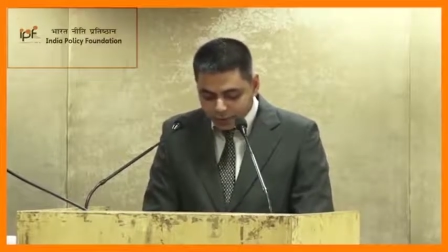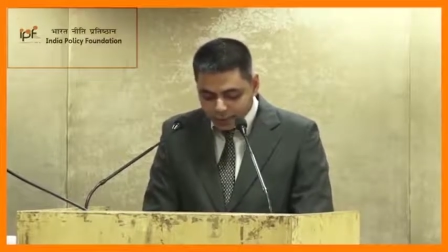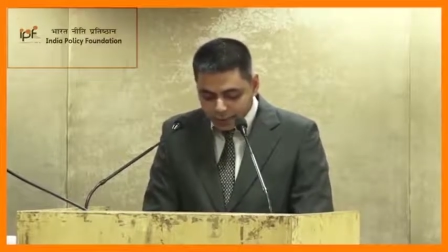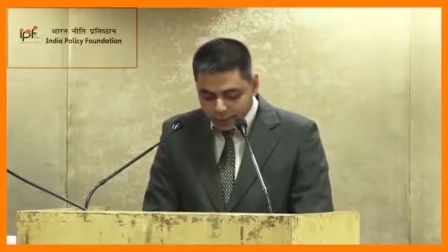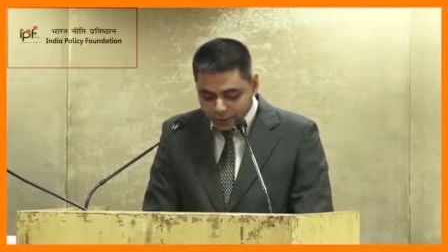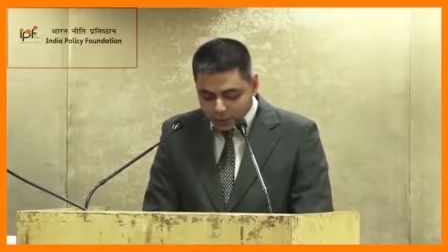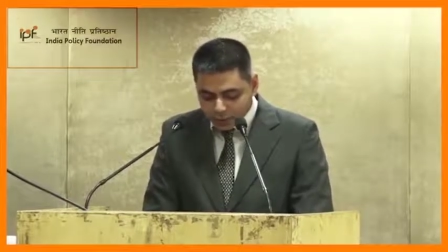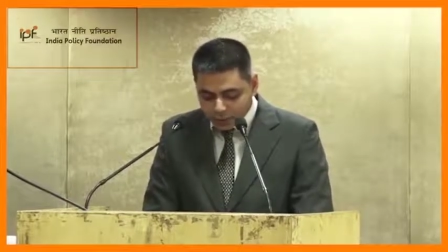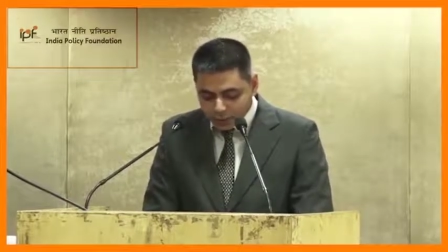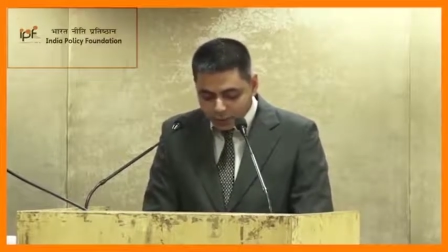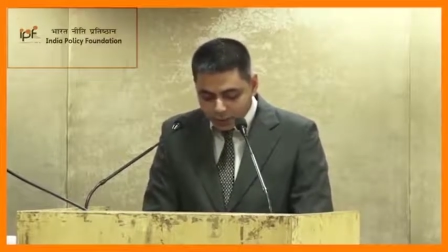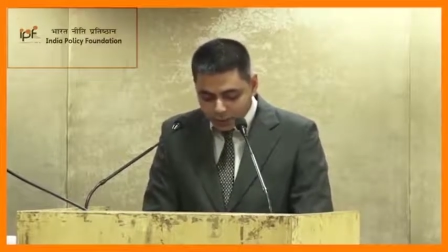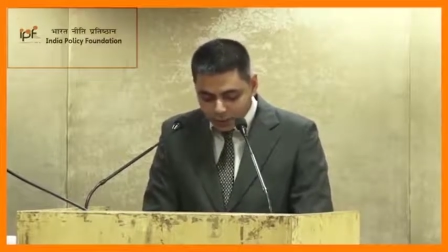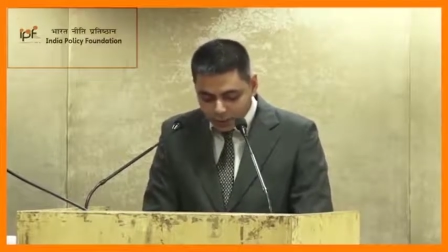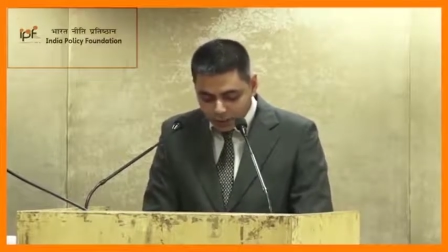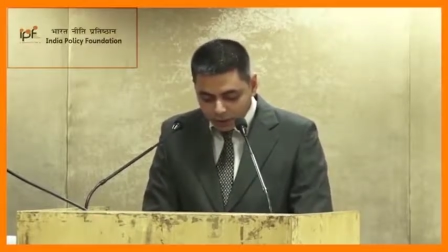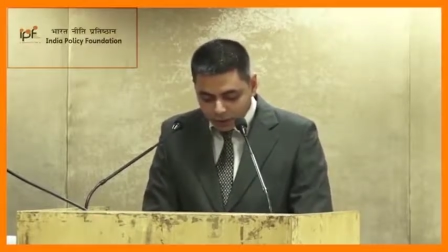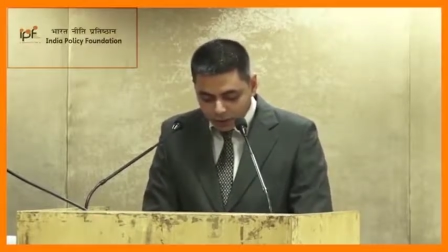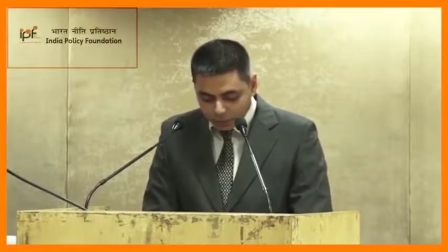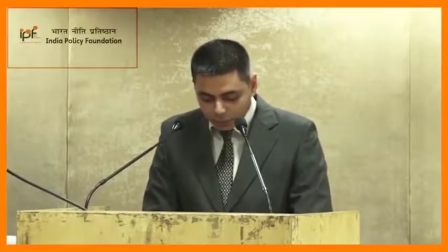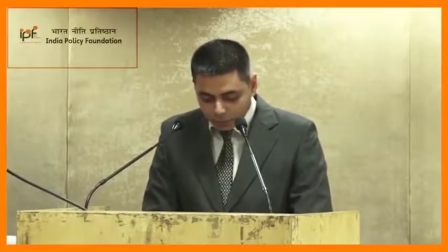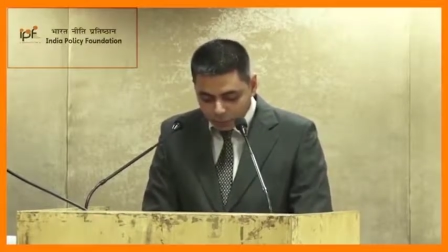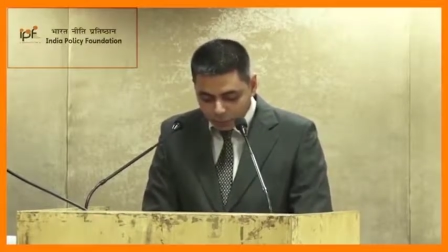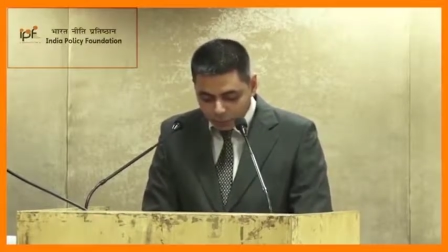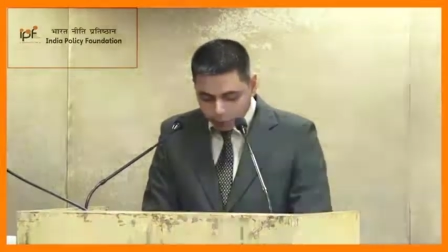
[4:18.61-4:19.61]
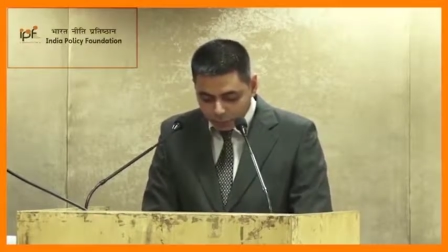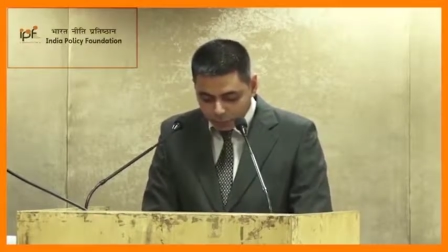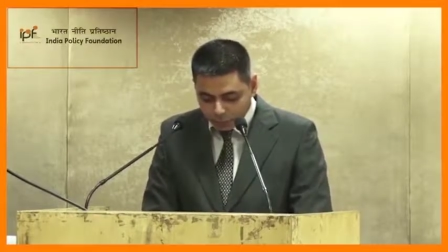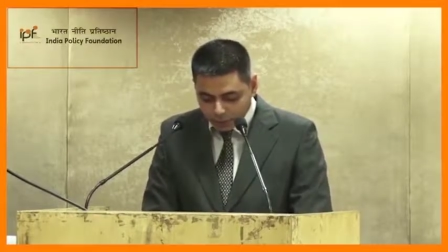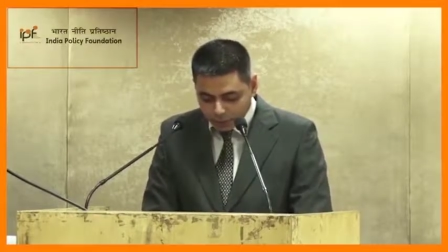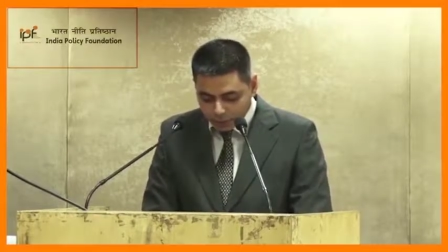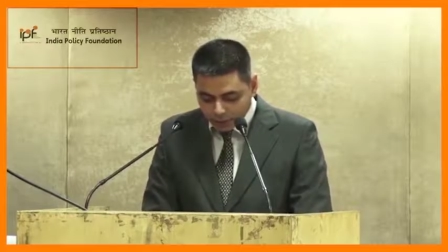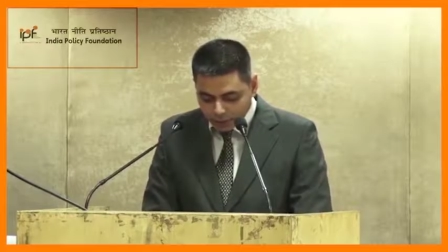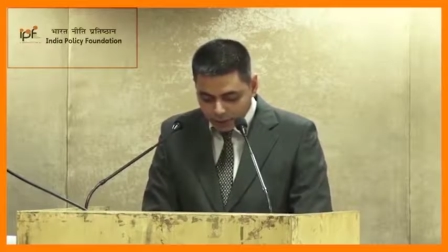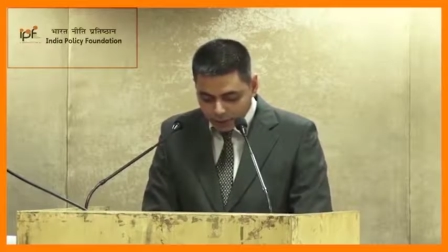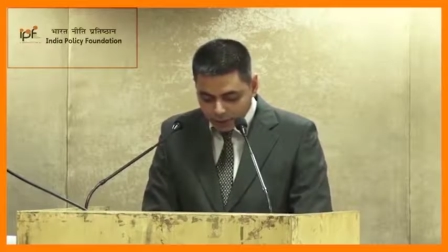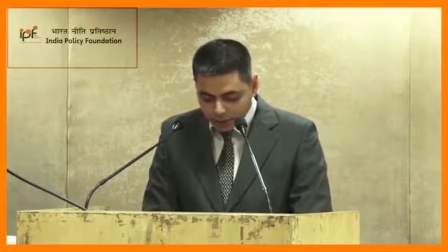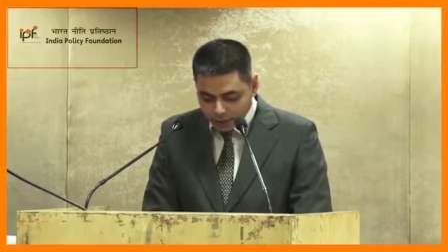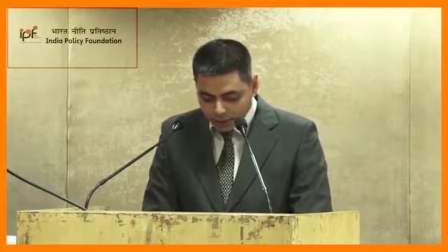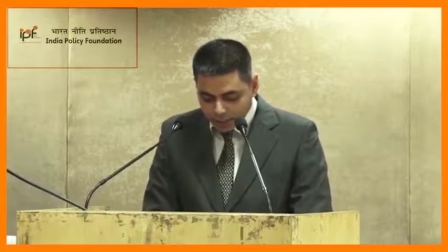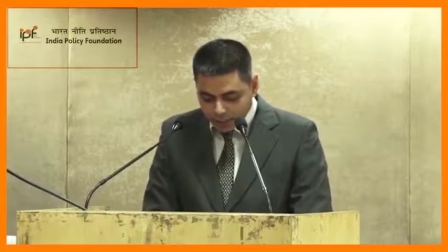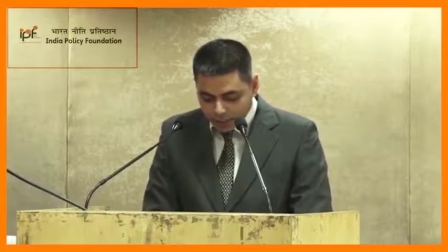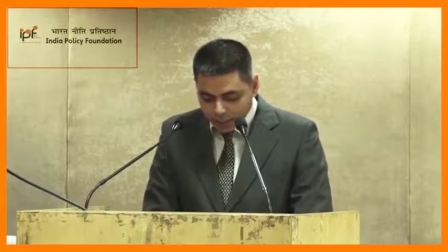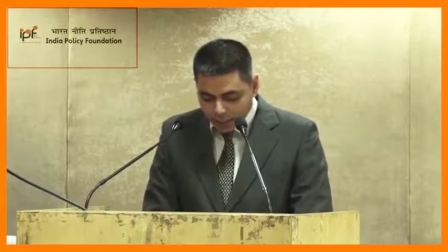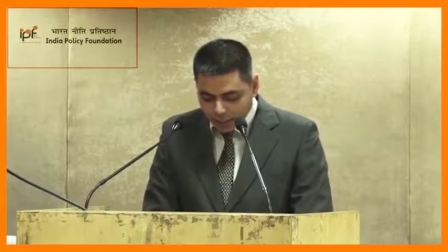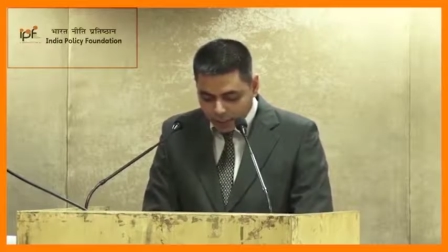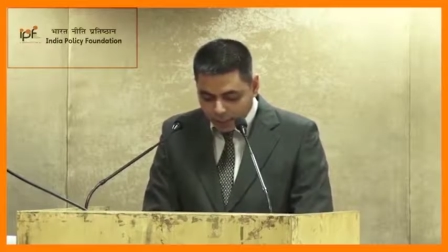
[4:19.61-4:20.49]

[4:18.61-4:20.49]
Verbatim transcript: sizable chunk of the population,